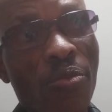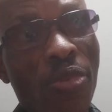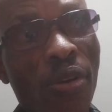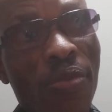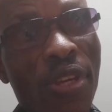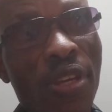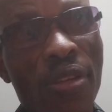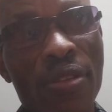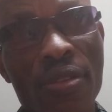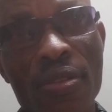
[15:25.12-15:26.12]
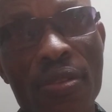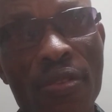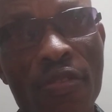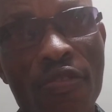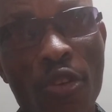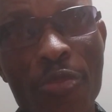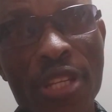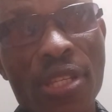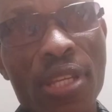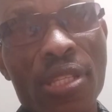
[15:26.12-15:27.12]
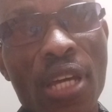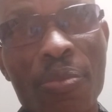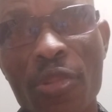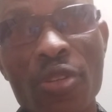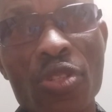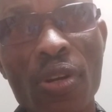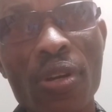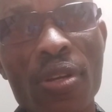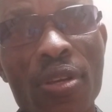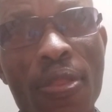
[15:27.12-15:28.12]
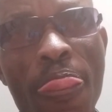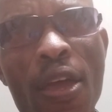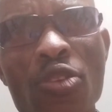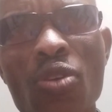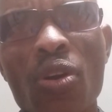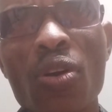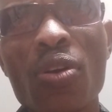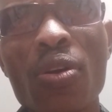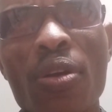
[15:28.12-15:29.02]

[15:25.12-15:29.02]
probably 4%, I'm not sure. So,